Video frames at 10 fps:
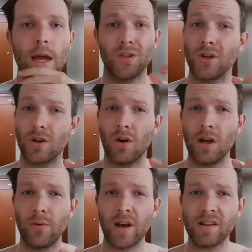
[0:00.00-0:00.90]
But you can
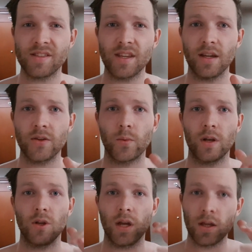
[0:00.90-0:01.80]
only really see it
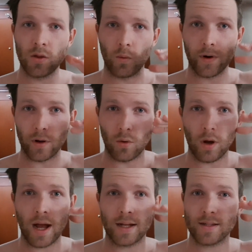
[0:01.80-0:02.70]
when you're in the water
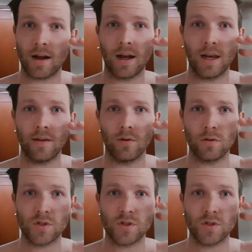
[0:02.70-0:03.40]
or at eye level.